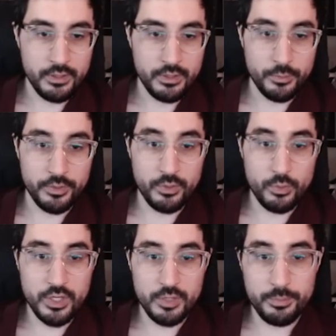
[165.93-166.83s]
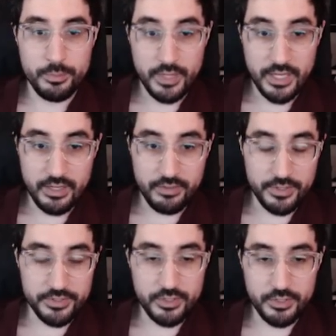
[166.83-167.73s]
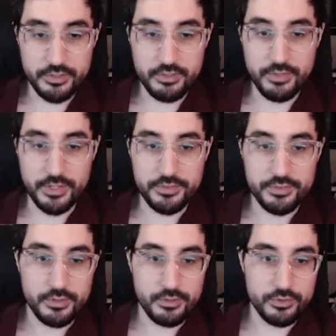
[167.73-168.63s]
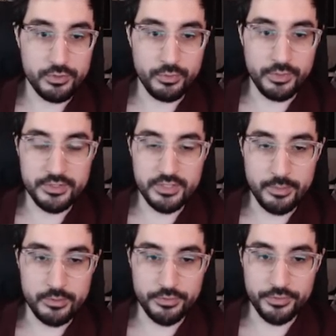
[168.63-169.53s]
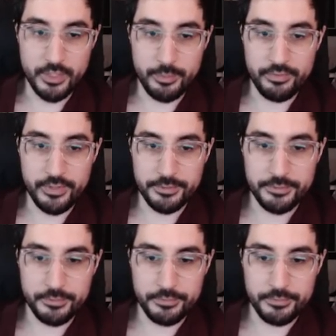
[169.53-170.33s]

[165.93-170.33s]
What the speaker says: We're going to want to have a solid defense to these damage over time effects.